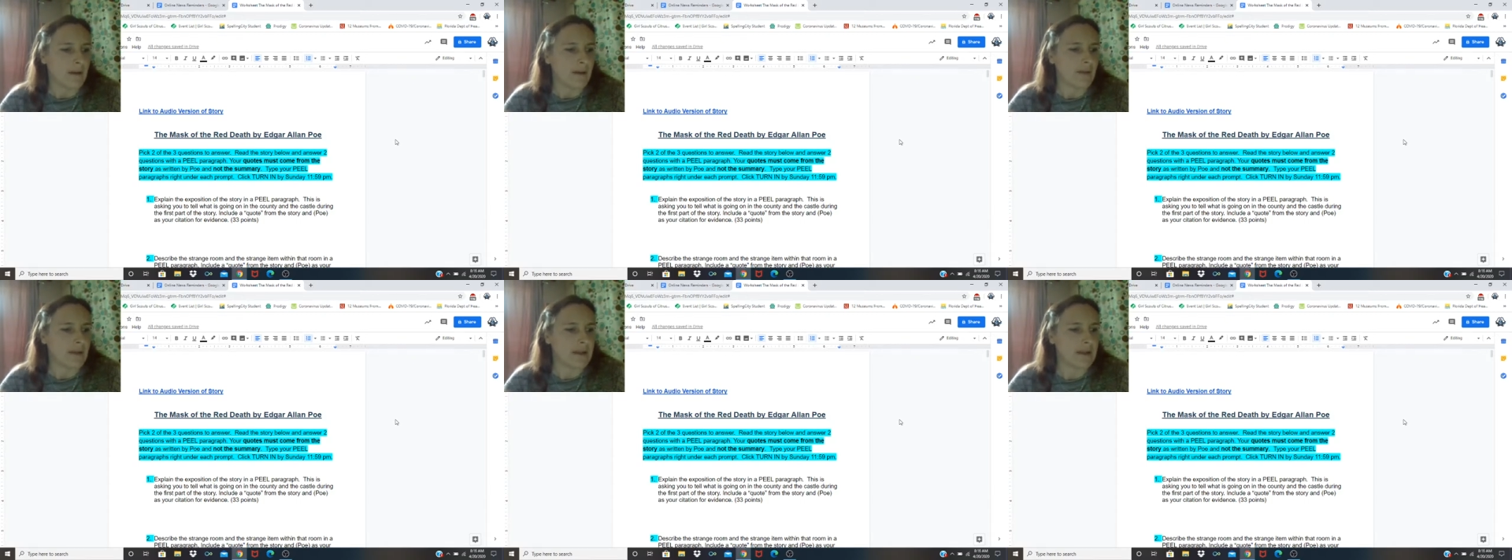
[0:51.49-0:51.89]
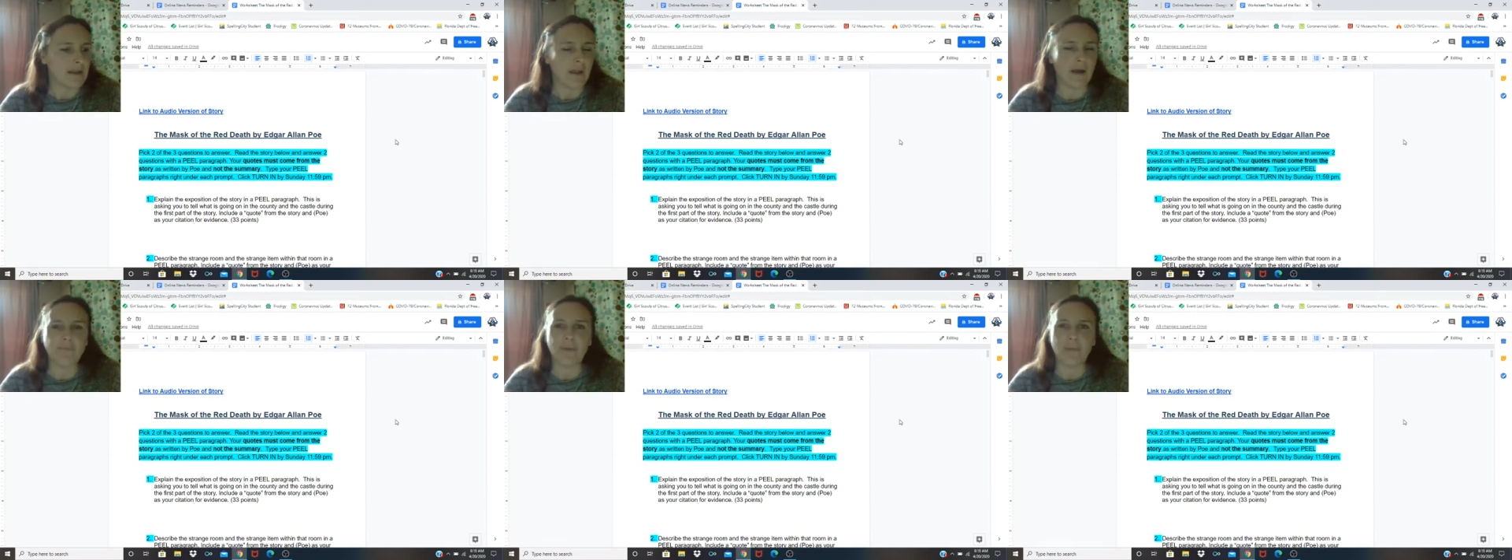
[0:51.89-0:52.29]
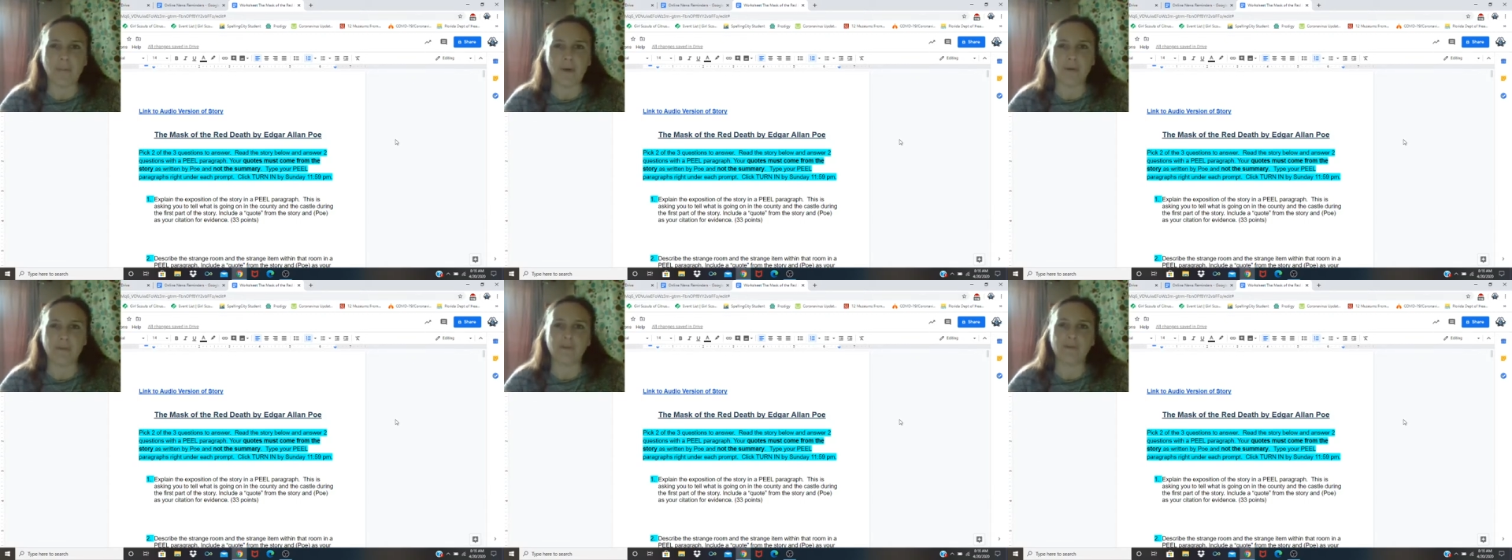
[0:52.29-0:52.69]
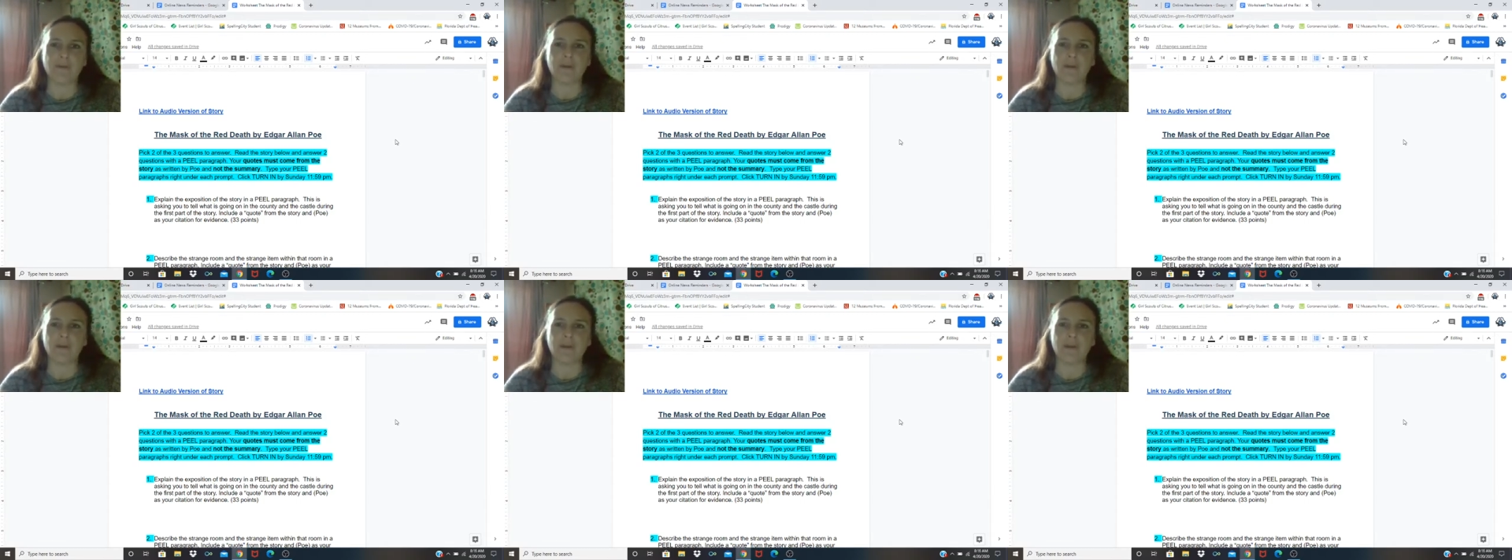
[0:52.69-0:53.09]
that he loved the most
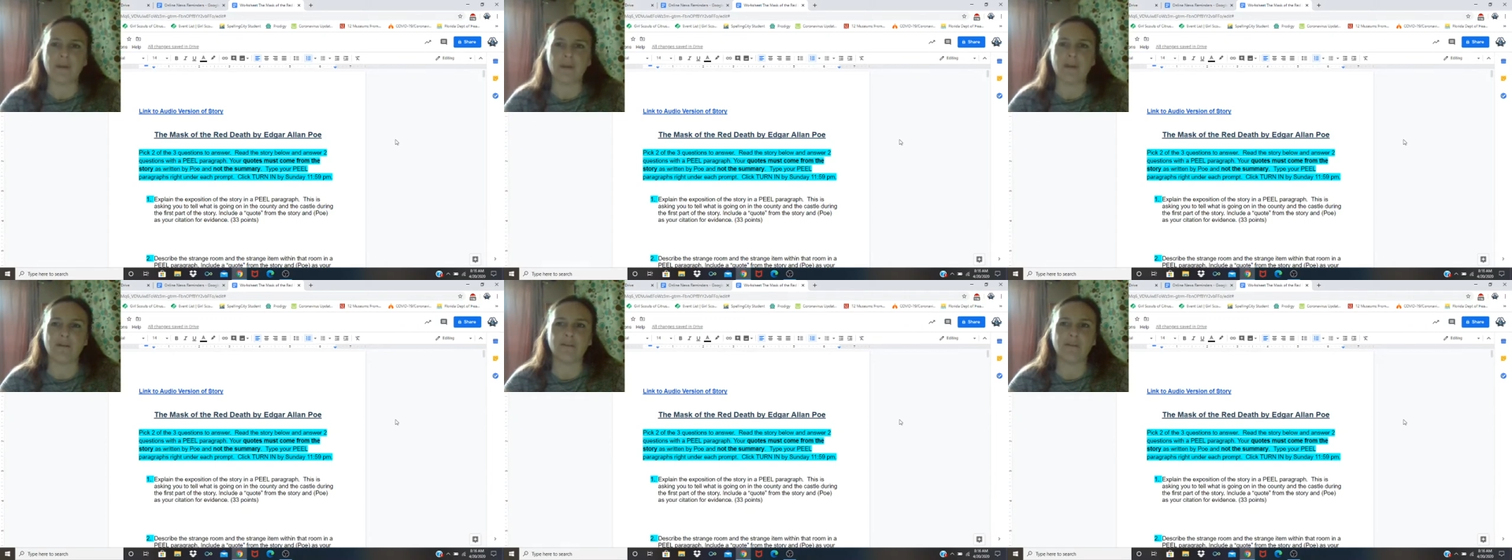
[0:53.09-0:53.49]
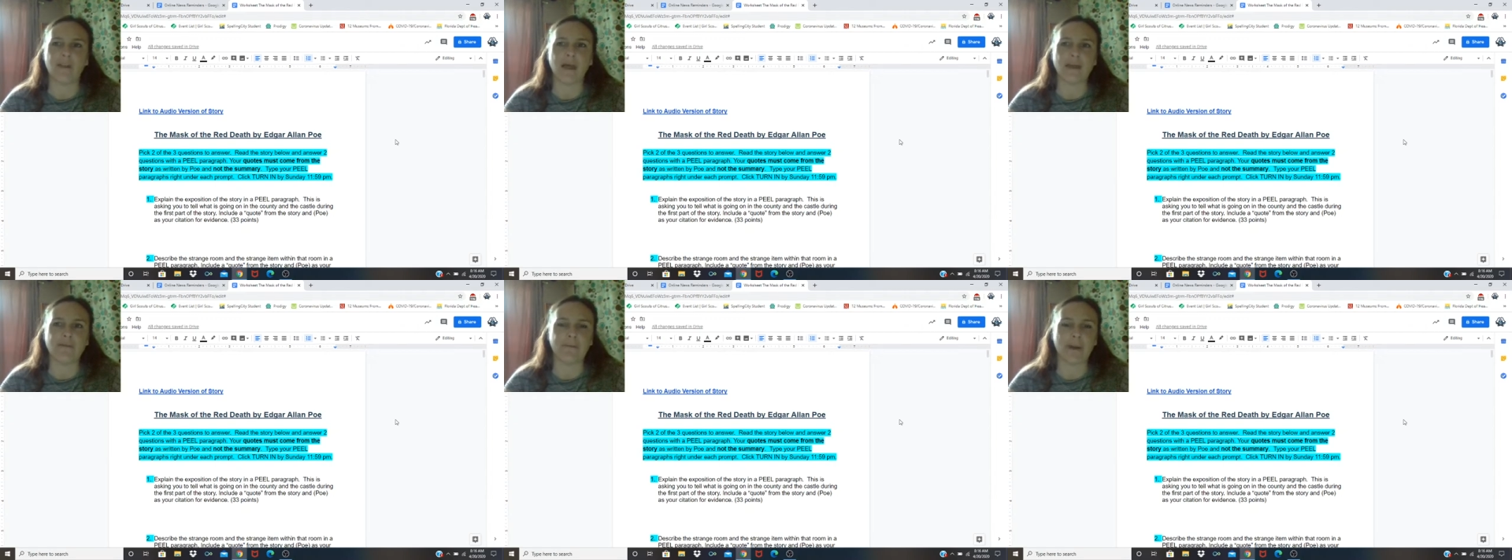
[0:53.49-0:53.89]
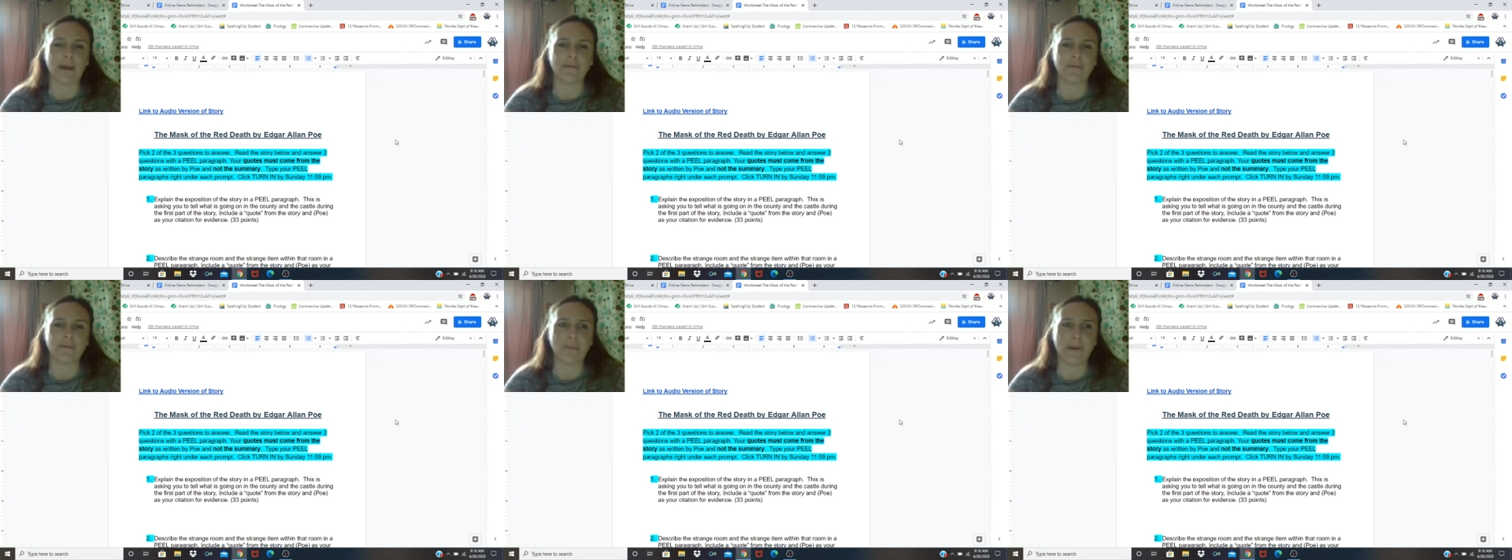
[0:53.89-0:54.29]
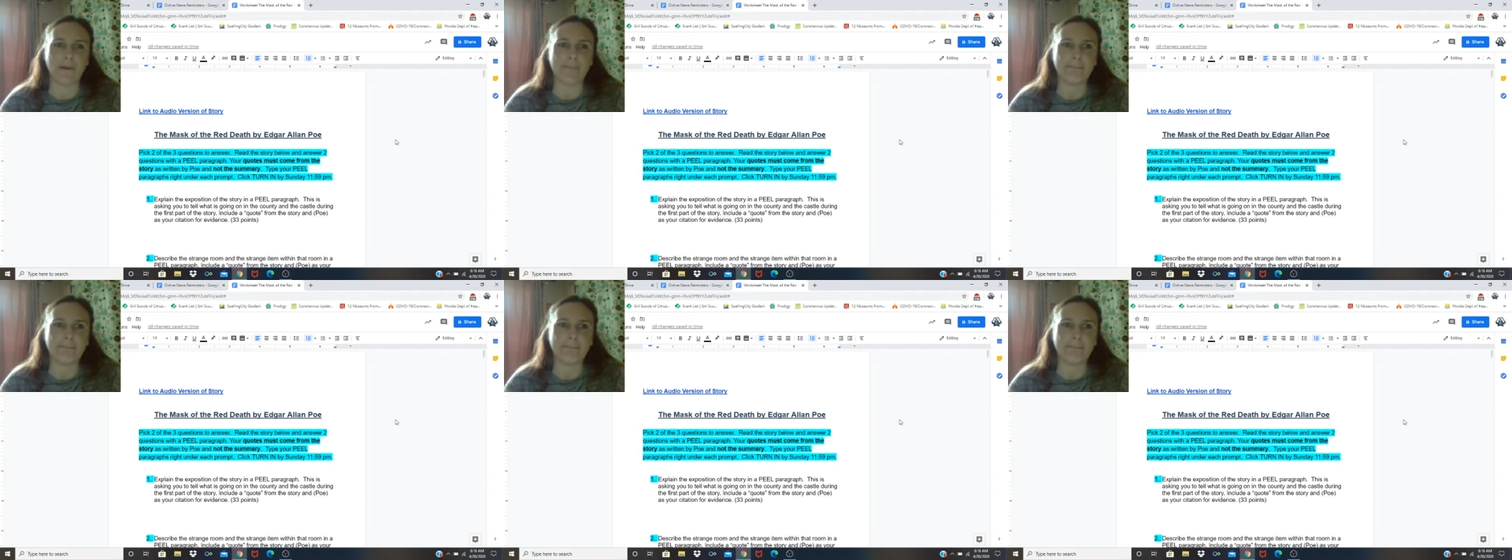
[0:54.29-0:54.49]
in his life passed away.